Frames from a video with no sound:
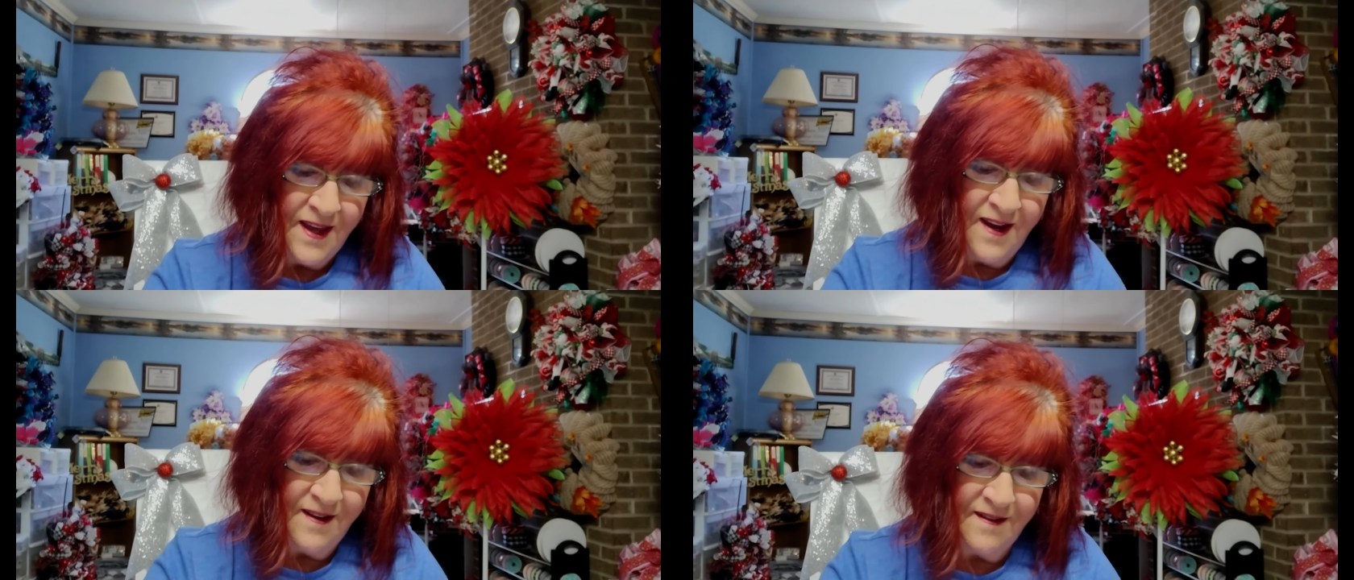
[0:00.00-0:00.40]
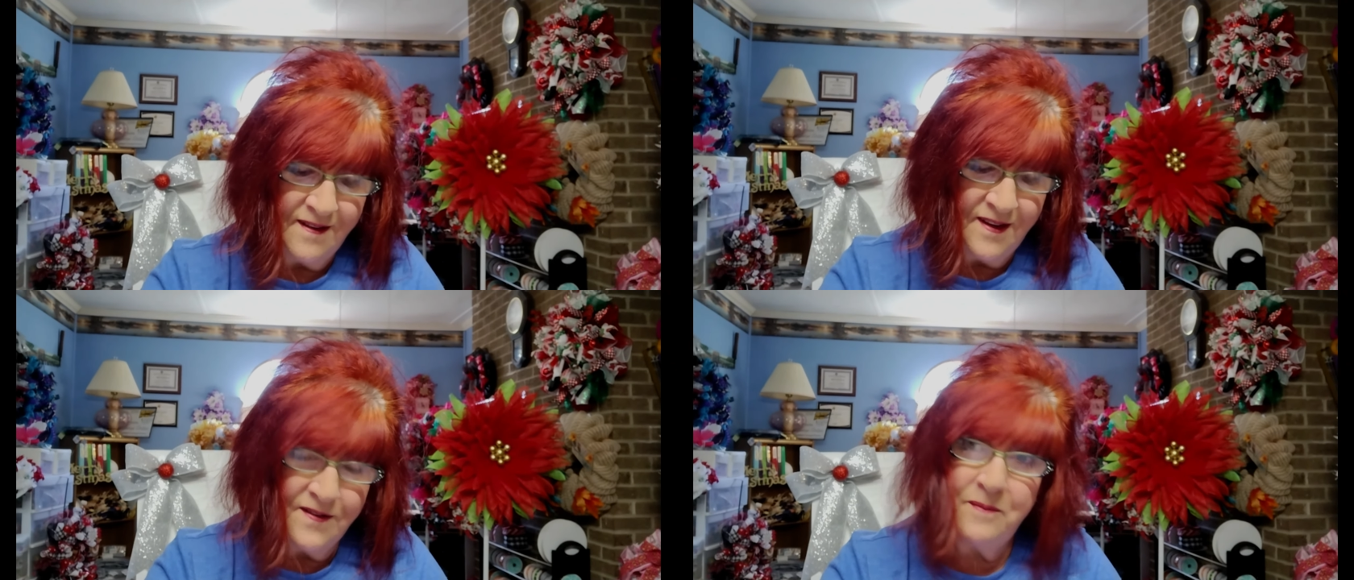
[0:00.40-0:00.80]
And
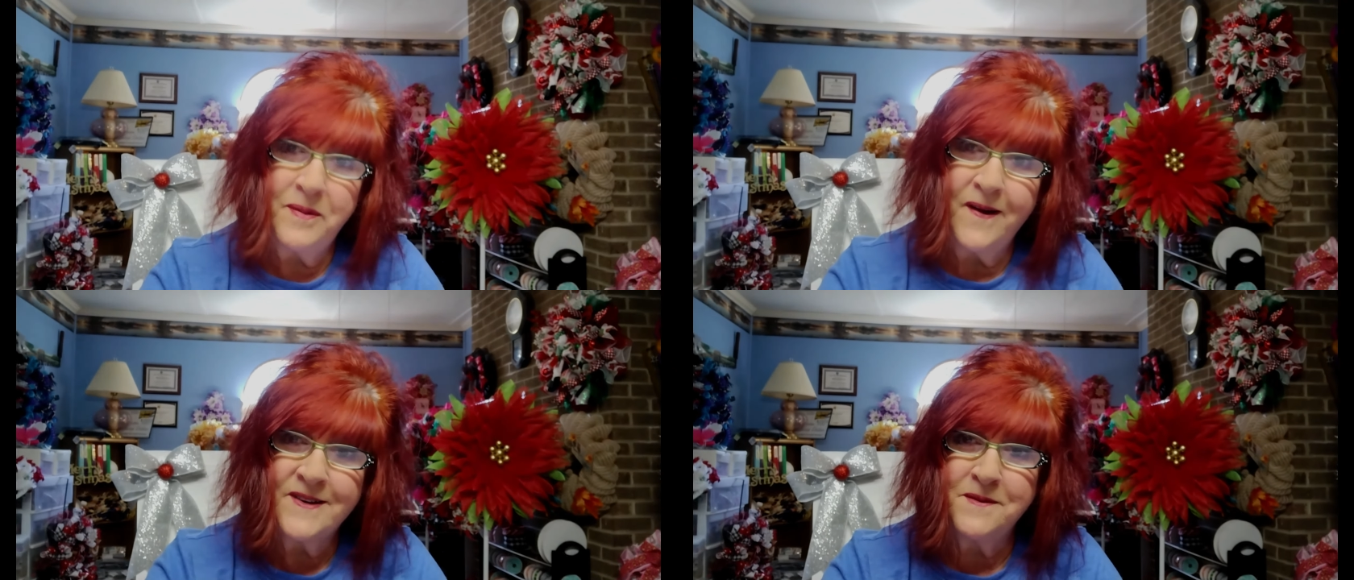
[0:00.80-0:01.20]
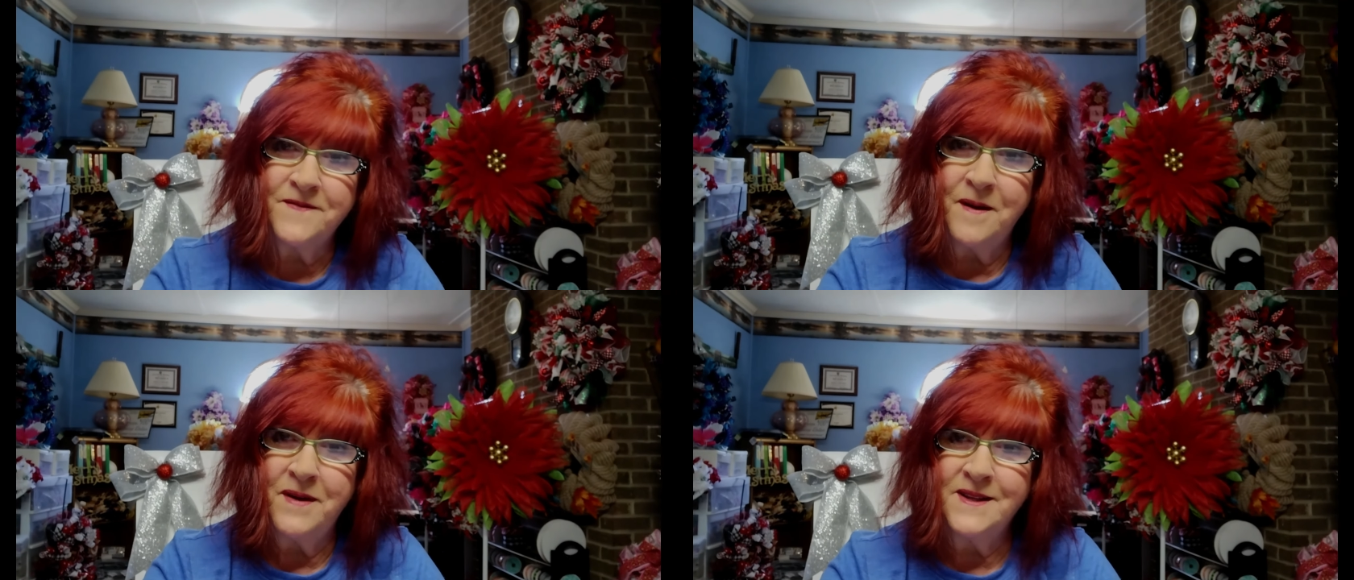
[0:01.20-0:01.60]
it would embarrass me
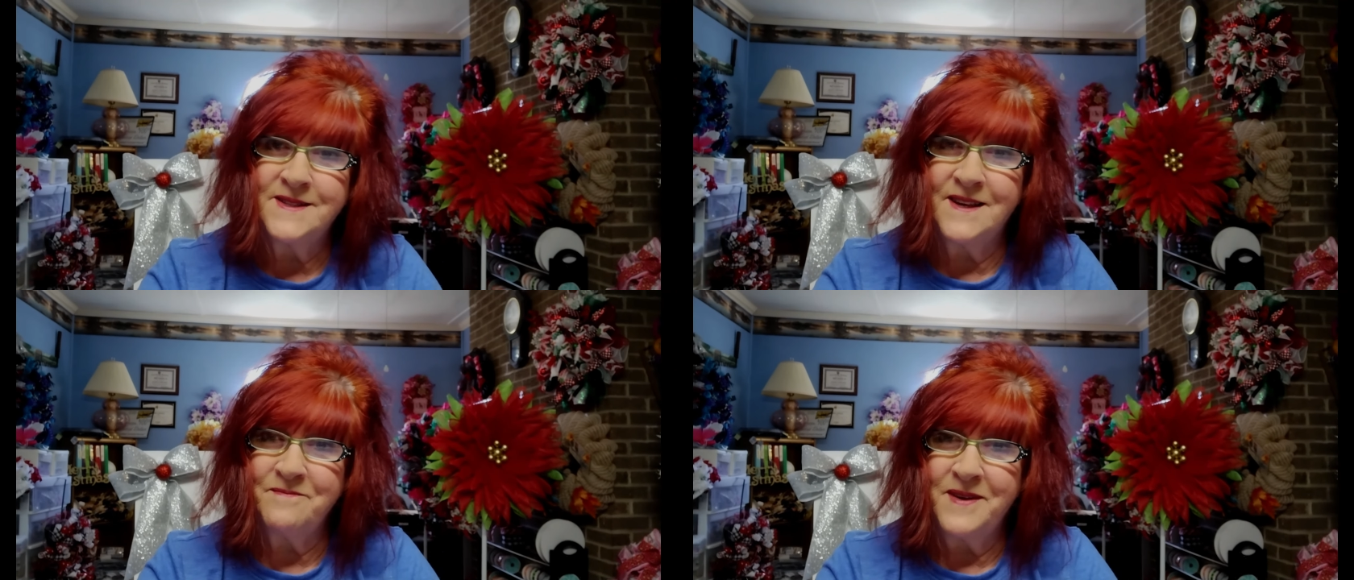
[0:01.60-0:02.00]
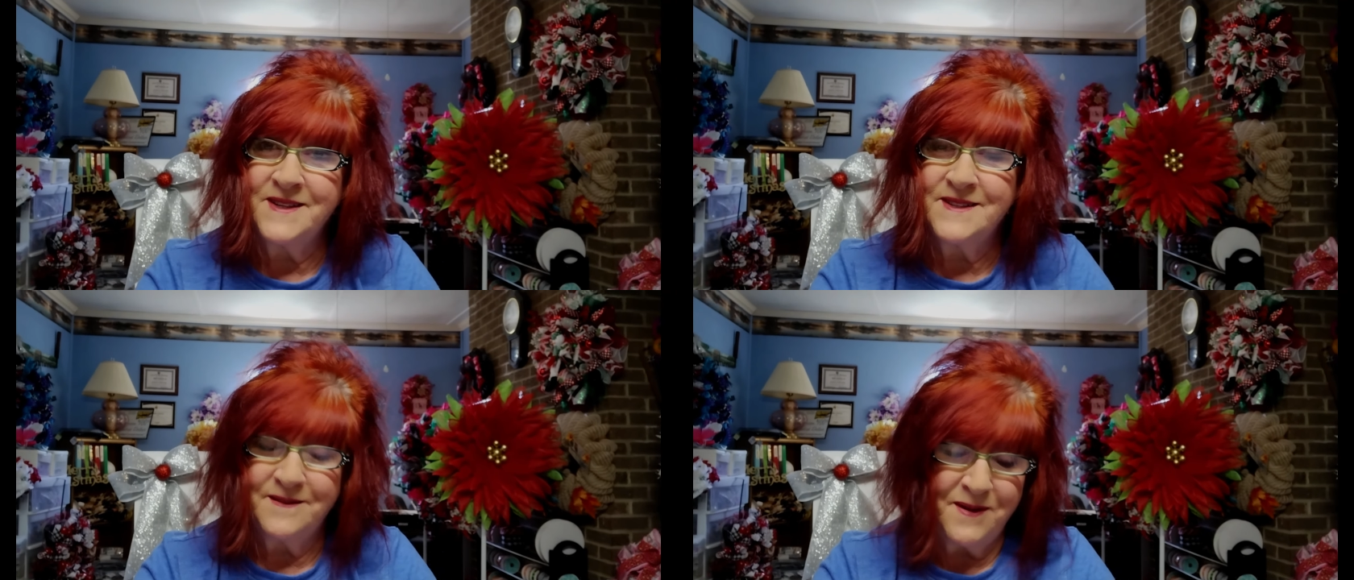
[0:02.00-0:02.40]
if I made something
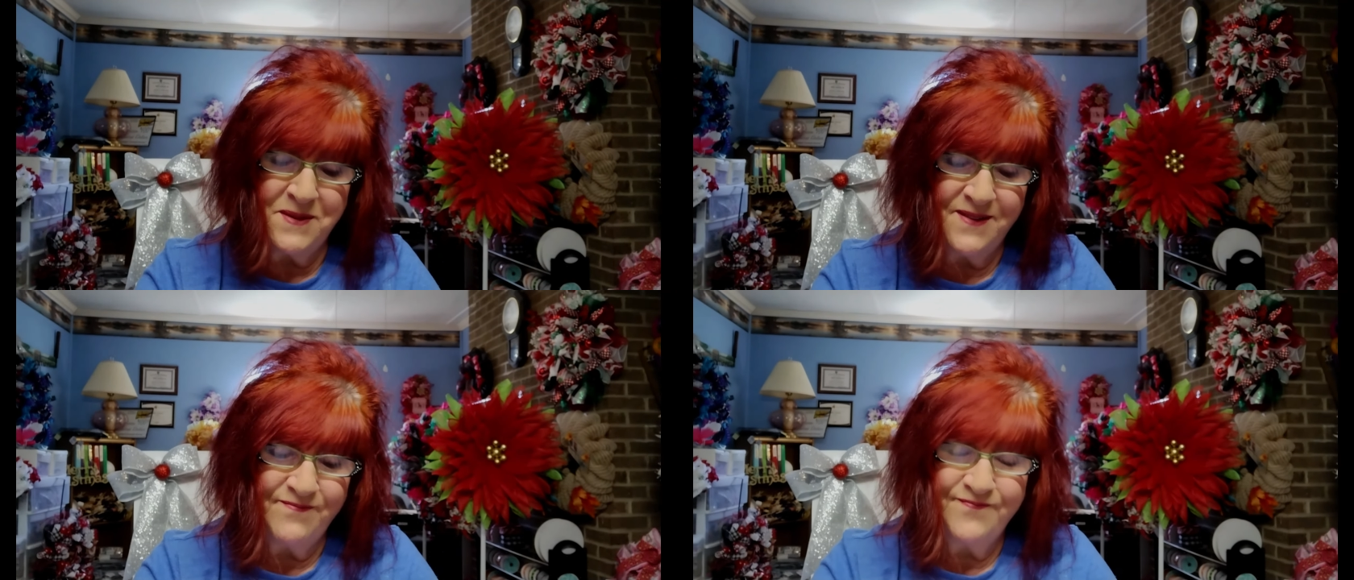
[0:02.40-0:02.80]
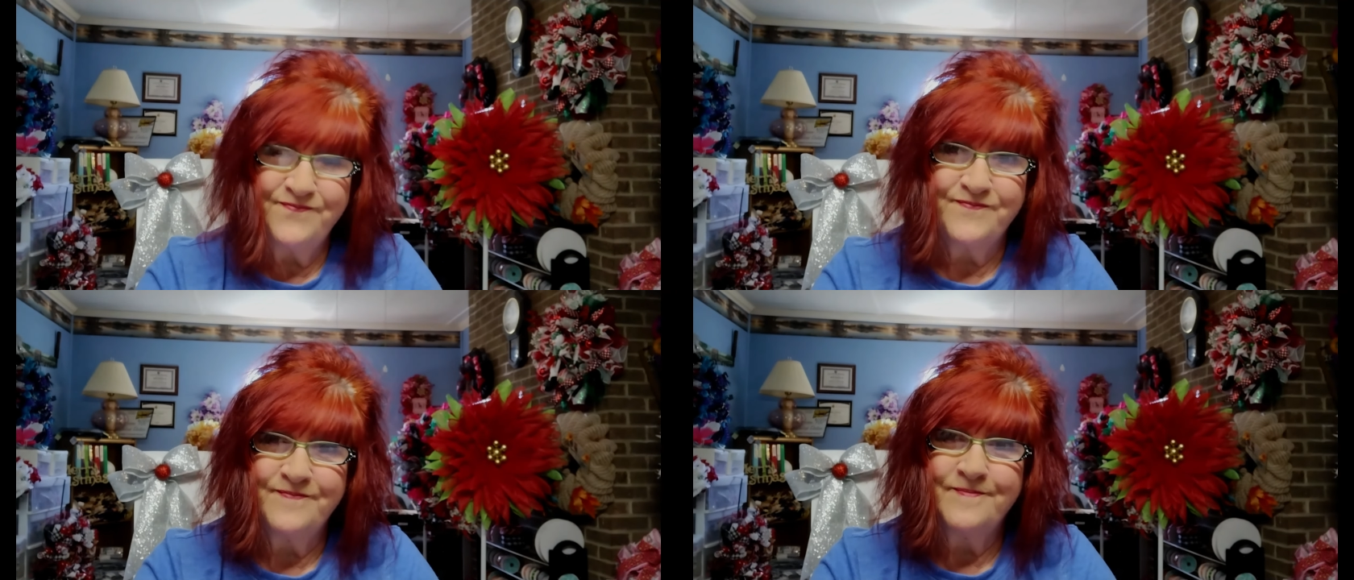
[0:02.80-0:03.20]
miss. I mean,
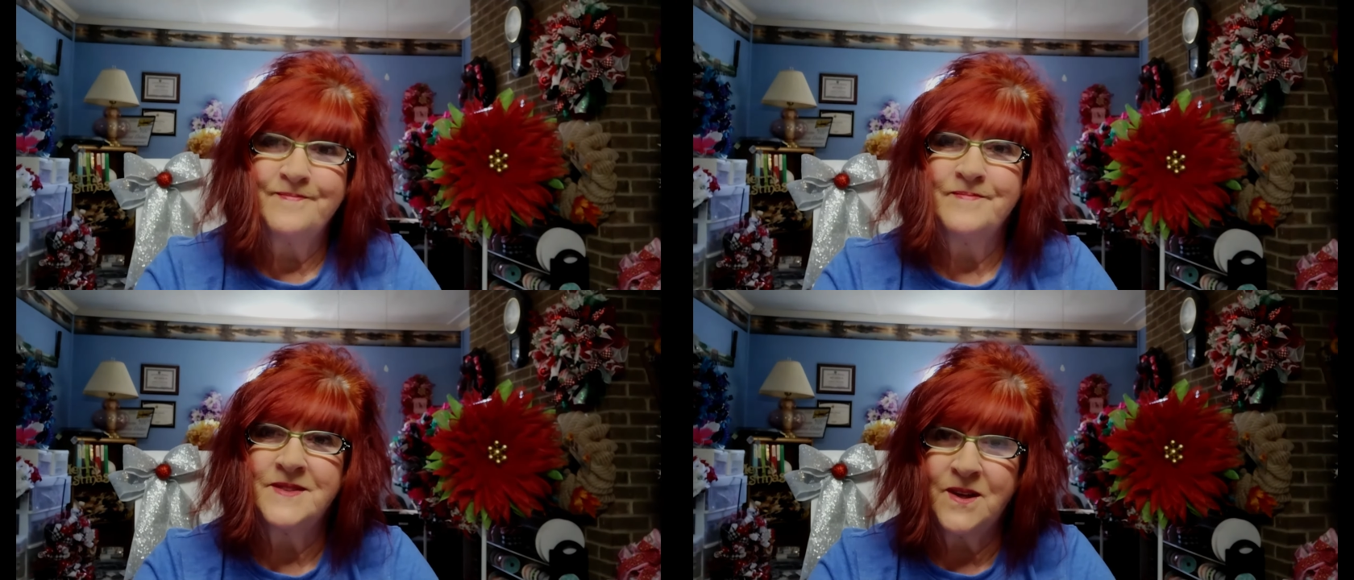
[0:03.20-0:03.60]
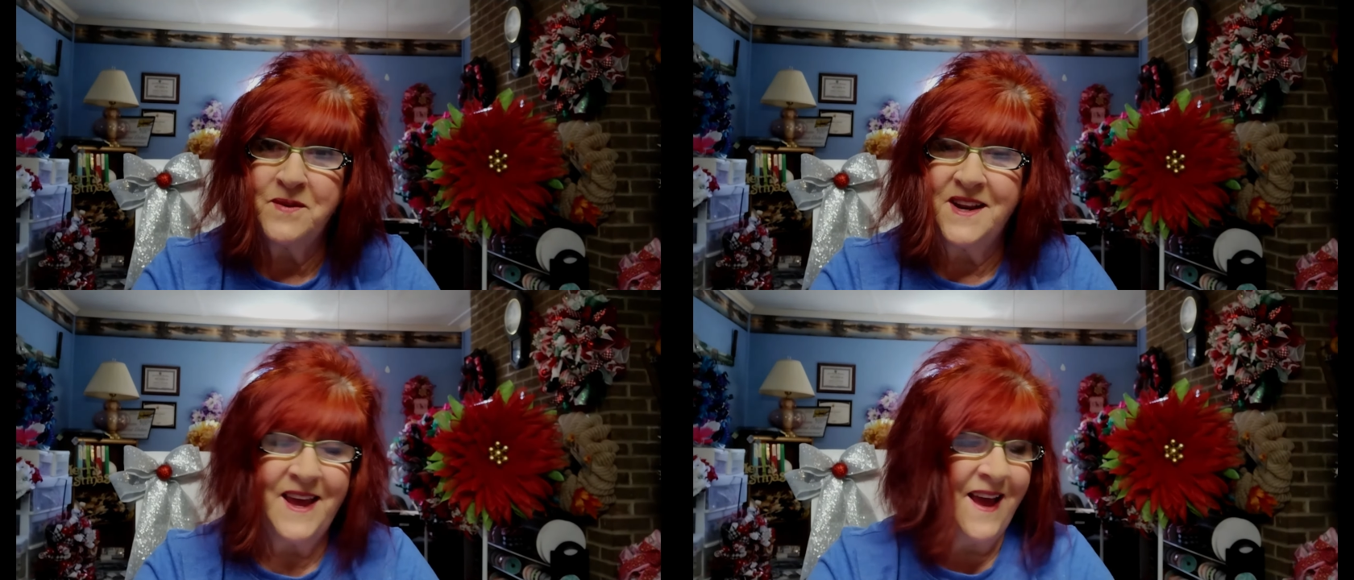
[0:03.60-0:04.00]
so
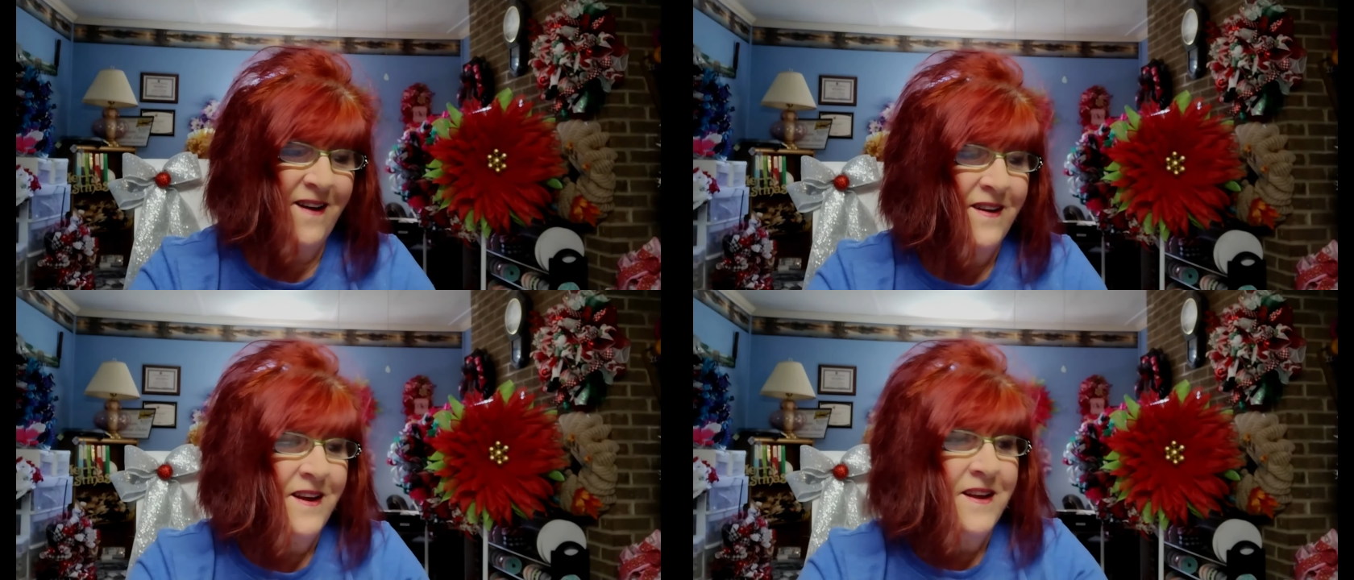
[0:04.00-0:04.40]
anyhow.